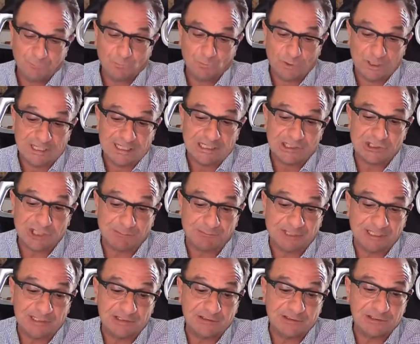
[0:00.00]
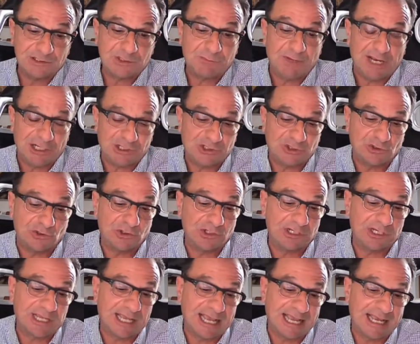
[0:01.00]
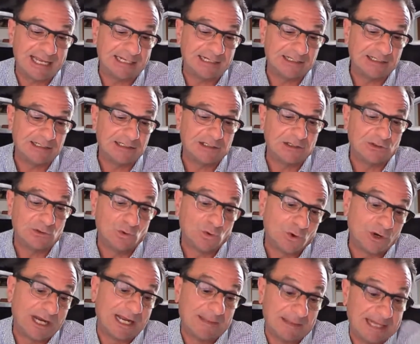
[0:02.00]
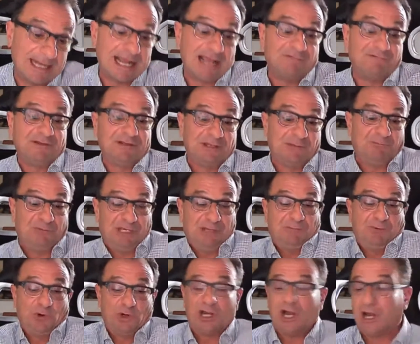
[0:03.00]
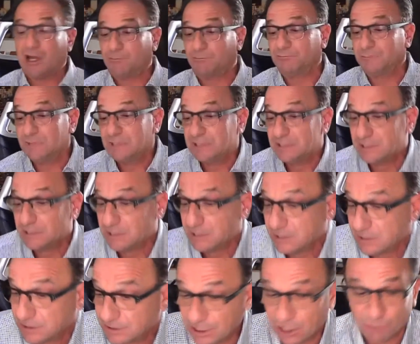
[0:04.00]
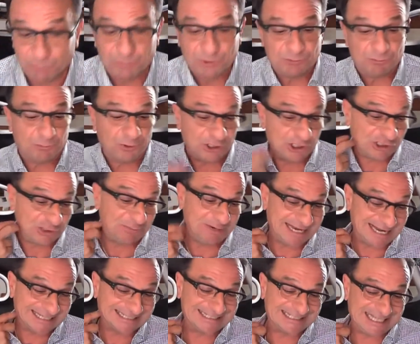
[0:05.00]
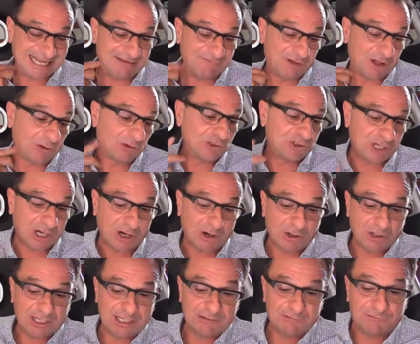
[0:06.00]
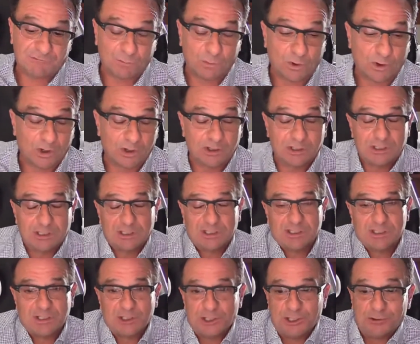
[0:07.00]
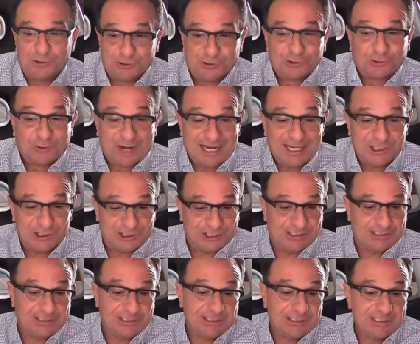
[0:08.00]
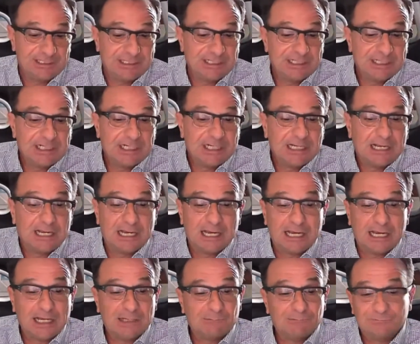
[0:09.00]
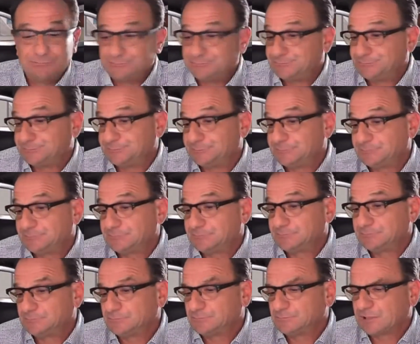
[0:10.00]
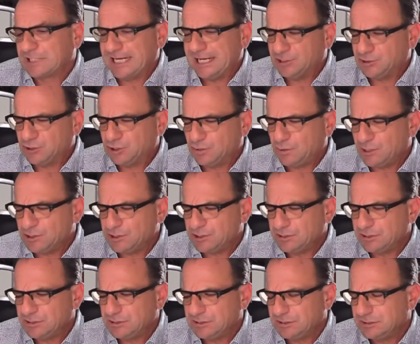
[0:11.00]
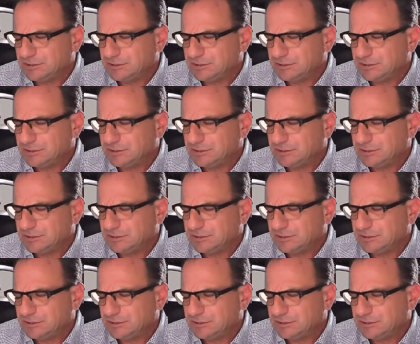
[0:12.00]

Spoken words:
really something special and alluring, and then having the people come, participate and stay voluntarily for the duration. Did I answer your question?